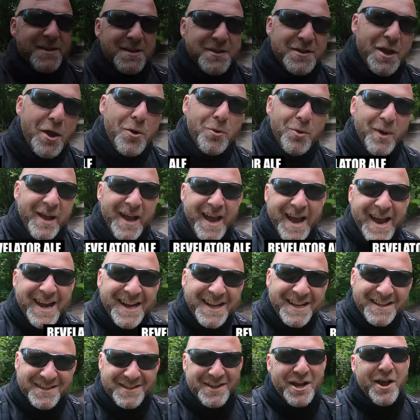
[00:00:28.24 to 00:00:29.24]
So
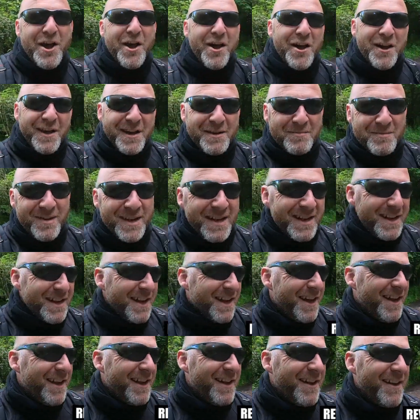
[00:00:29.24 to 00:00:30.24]
anytime
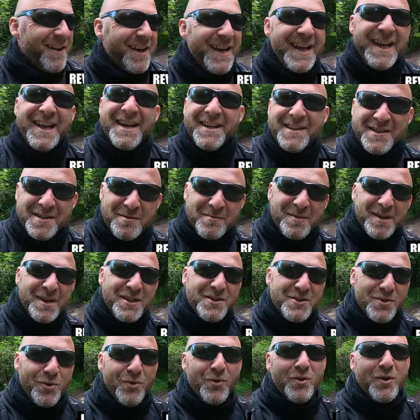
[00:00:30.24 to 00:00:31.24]
I hear somebody
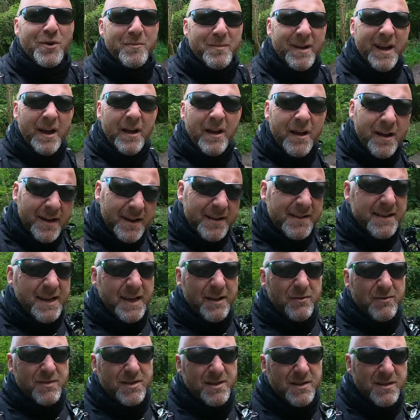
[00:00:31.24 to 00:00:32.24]
talk about
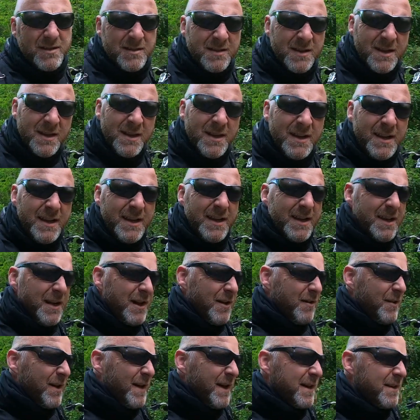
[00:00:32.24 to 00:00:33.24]
Harley-Davidsons, you
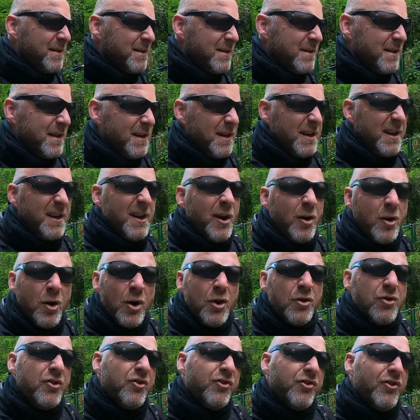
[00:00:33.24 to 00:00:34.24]
know, and you know,
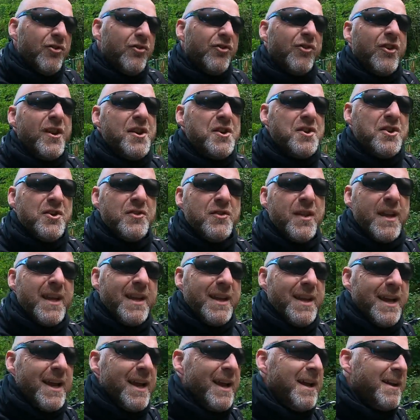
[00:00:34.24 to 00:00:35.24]
the sensation they
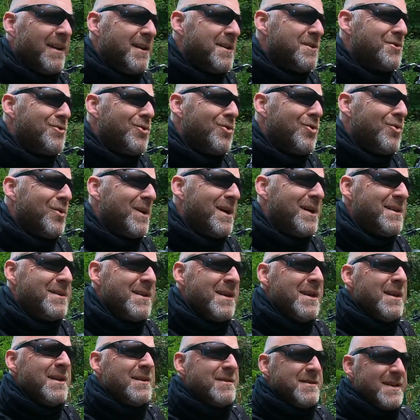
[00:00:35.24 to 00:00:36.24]
get, and it's always
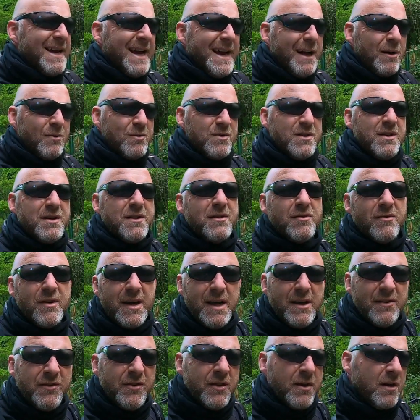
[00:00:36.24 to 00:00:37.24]
touted
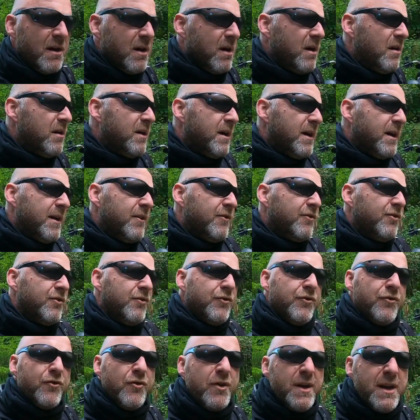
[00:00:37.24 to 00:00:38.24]
around, said, oh yeah, it's the
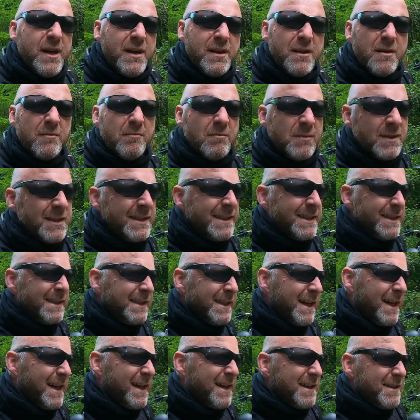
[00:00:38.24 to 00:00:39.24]
freedom,
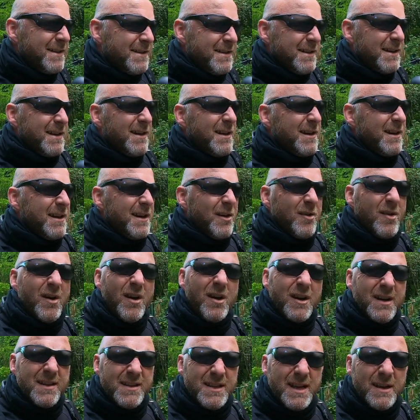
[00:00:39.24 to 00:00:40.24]
and you know,
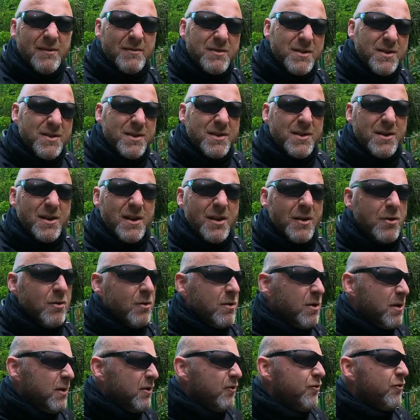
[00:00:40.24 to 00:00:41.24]
Harley-Davidson's
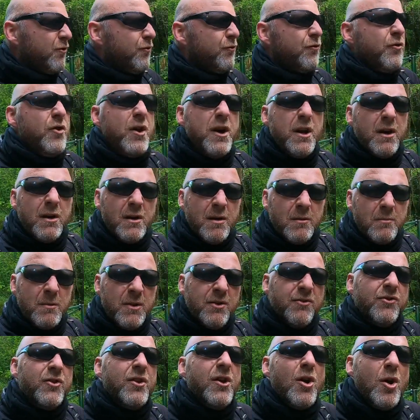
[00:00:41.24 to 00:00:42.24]
slogan, it's the freedom,
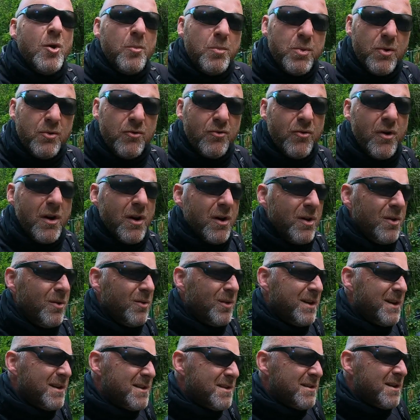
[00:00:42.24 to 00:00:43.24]
it's the open
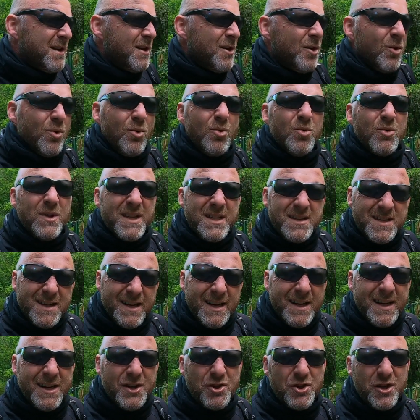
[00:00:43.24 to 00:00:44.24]
road, it's all these
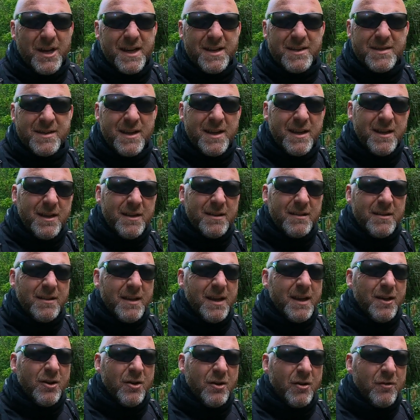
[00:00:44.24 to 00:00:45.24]
cliches that you can
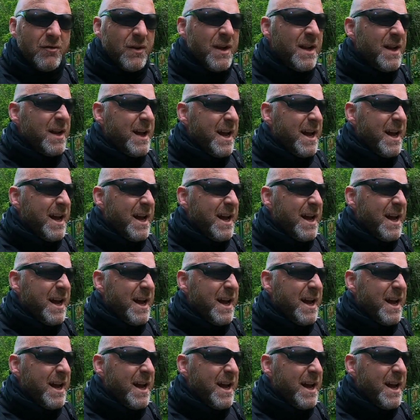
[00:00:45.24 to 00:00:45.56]
think of.